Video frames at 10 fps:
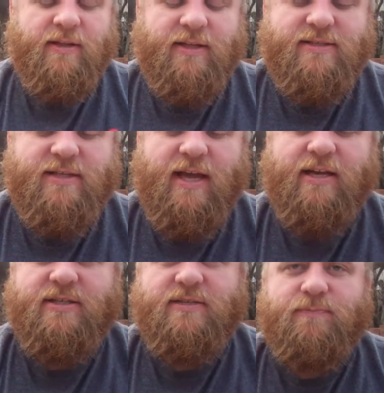Let's say it
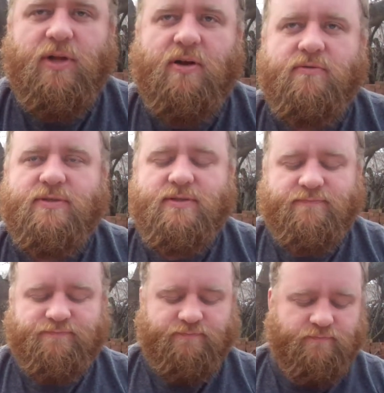explodes.
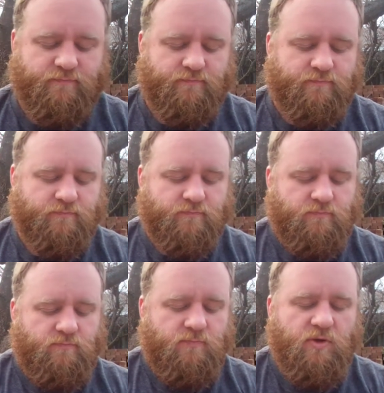
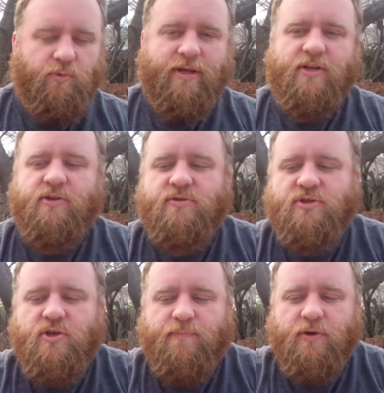We can use
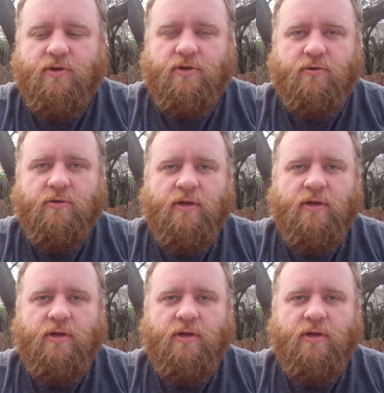super glue.